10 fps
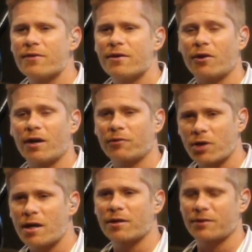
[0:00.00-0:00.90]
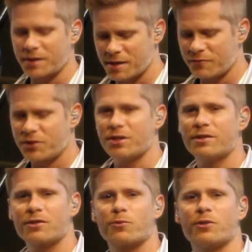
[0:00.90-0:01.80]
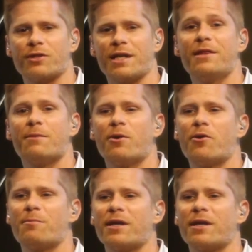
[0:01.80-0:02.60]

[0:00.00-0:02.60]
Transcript: or ironically enough, Jesus was in the boat,